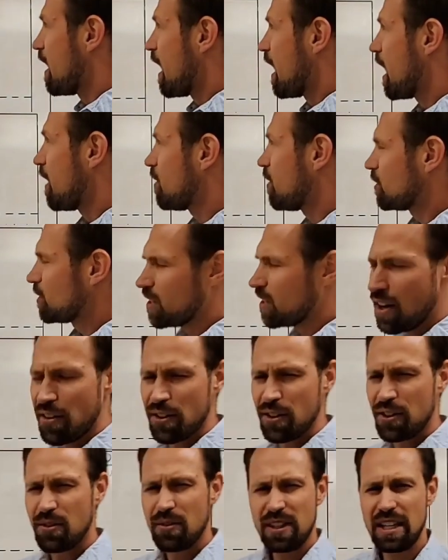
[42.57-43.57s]
And there's another
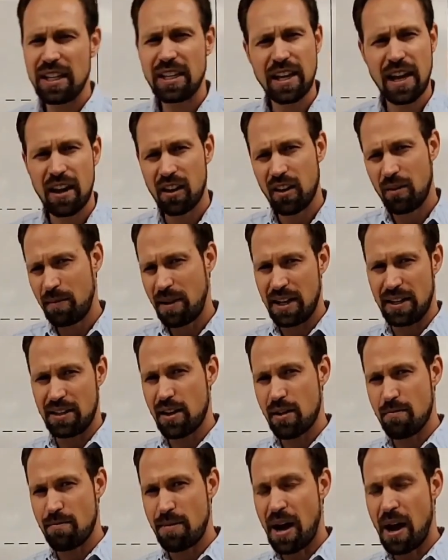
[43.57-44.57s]
unique element
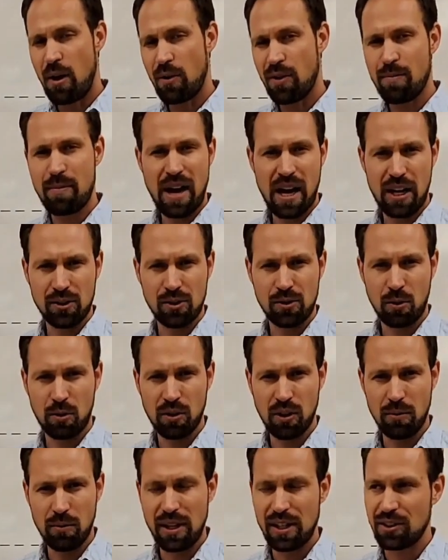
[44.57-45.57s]
about the
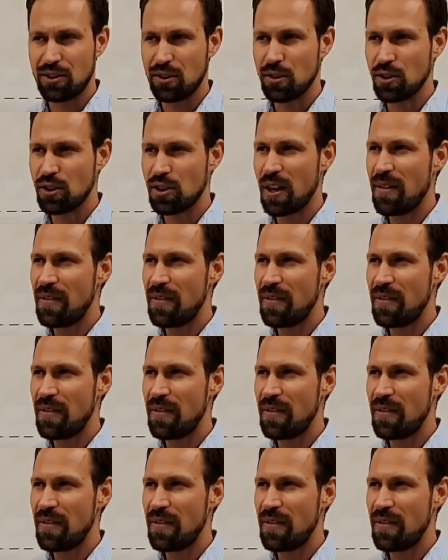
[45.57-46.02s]
pastoral epistles.